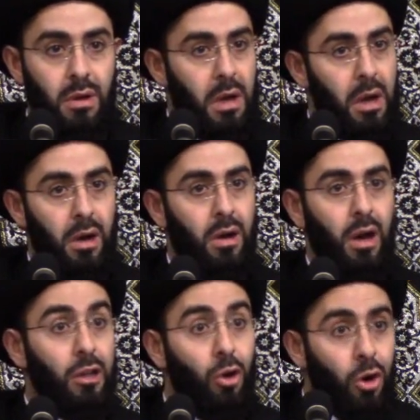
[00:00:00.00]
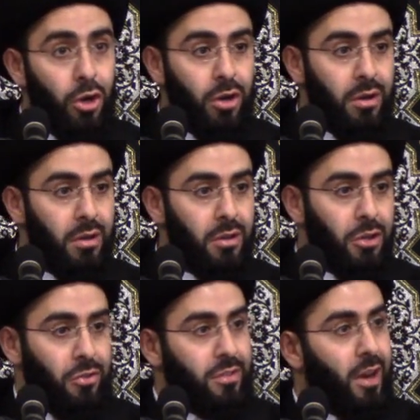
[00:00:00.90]
a lawyer,
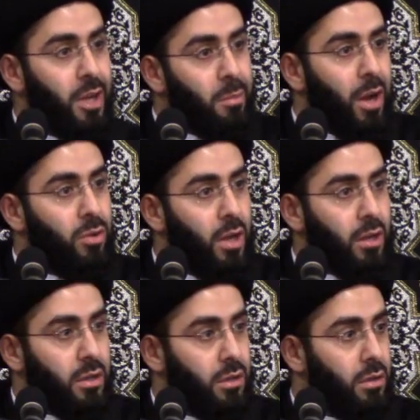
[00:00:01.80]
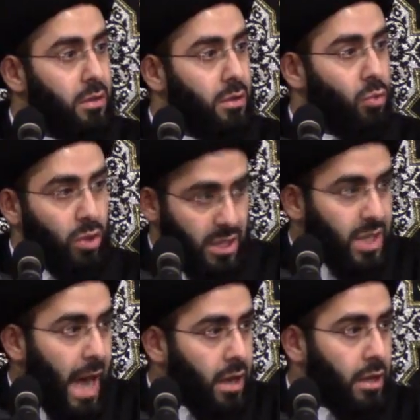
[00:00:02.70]
yet they talk about luck. Well, let's
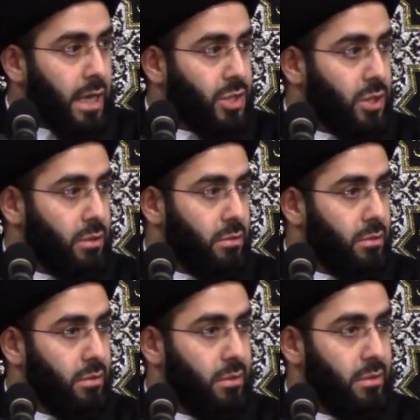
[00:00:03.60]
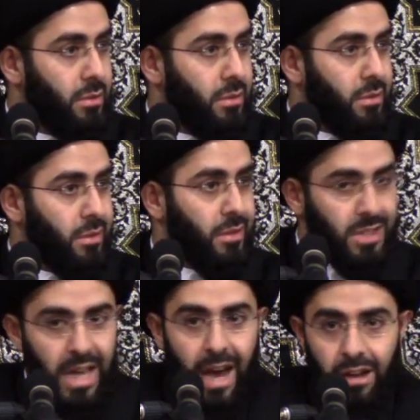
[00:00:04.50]
analyze it.
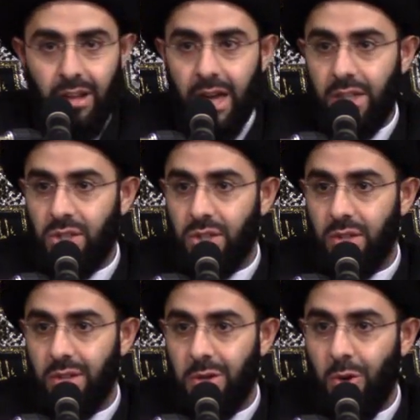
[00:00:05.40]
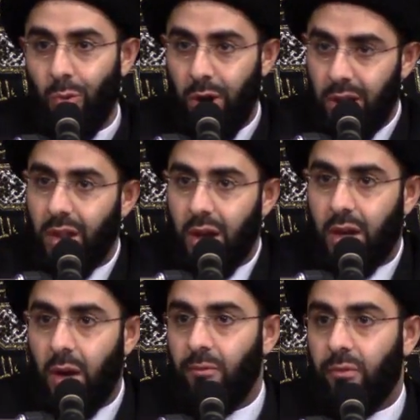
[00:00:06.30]
Let's analyze where
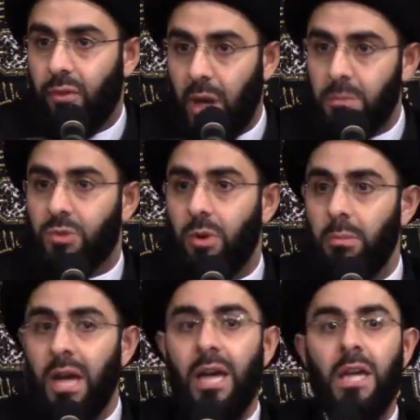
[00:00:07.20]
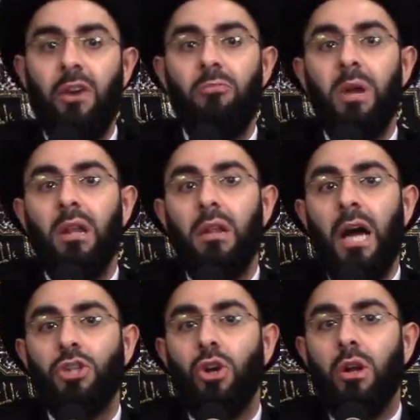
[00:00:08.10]
luck comes from. Give me a
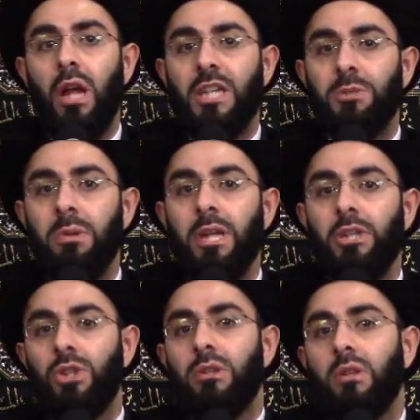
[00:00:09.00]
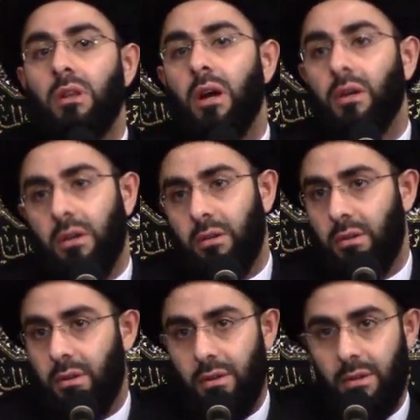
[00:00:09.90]
logical explanation to luck.
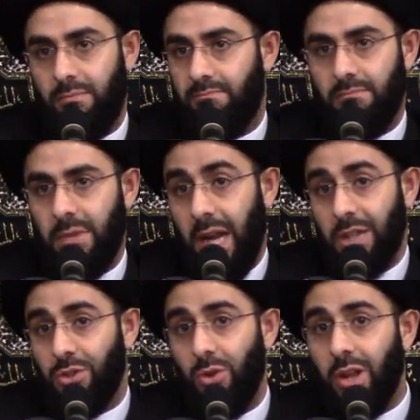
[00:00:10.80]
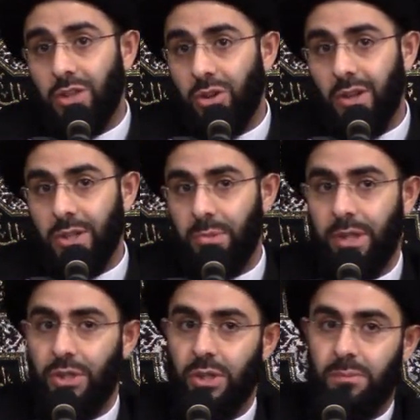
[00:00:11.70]
It has no logical
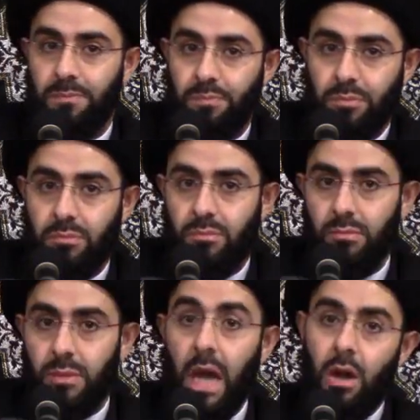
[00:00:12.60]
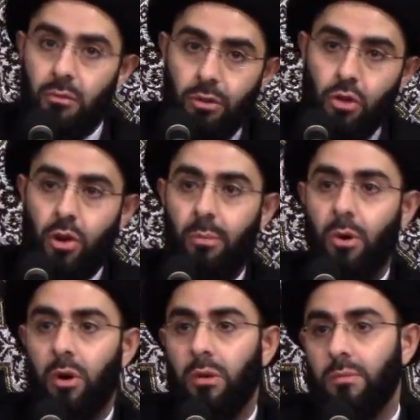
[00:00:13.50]
explanation.
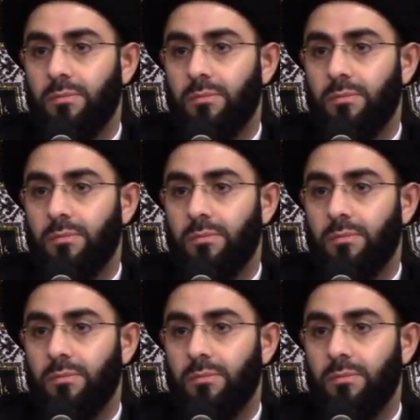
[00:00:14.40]
Furthermore,